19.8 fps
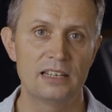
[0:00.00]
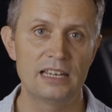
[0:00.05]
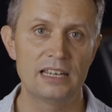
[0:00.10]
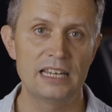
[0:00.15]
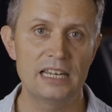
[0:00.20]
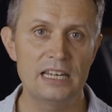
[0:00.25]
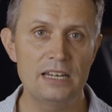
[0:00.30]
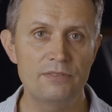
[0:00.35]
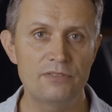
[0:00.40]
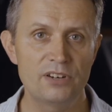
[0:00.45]

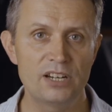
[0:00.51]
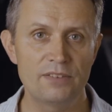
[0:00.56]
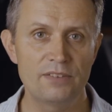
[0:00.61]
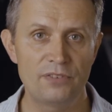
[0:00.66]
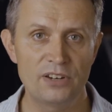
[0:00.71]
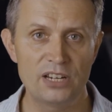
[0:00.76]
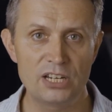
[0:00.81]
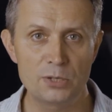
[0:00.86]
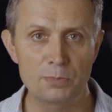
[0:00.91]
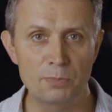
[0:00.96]
Even
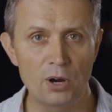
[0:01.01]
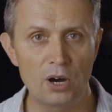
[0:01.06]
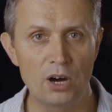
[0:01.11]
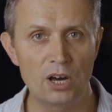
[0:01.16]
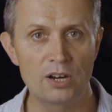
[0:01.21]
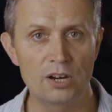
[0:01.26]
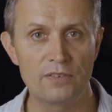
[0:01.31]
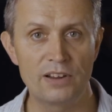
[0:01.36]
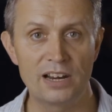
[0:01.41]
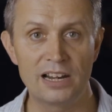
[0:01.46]
if it is
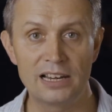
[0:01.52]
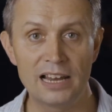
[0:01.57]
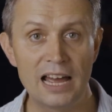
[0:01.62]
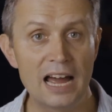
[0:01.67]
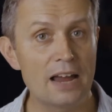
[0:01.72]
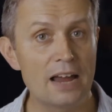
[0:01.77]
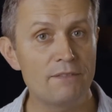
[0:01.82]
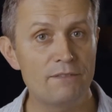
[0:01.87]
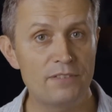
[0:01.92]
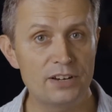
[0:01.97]
part of a
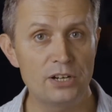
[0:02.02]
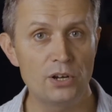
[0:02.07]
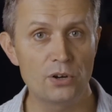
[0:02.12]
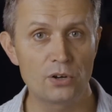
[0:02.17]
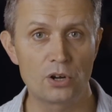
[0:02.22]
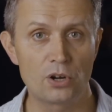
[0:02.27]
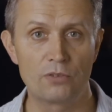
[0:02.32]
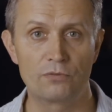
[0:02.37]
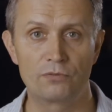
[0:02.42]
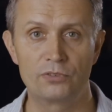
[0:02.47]
live video
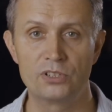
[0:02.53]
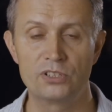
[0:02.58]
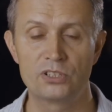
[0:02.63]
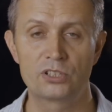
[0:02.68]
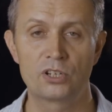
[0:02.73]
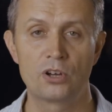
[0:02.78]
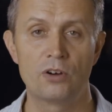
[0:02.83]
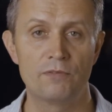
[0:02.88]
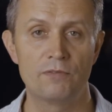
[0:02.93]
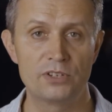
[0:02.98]
conference
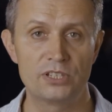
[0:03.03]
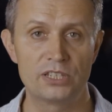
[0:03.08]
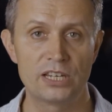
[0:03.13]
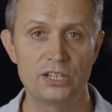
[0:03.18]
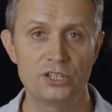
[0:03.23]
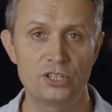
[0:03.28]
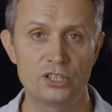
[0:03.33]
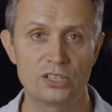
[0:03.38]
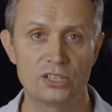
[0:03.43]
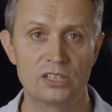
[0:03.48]

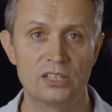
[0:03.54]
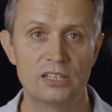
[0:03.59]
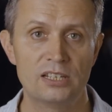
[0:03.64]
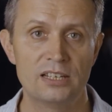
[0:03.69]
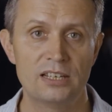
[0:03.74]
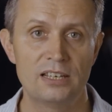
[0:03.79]
conversation,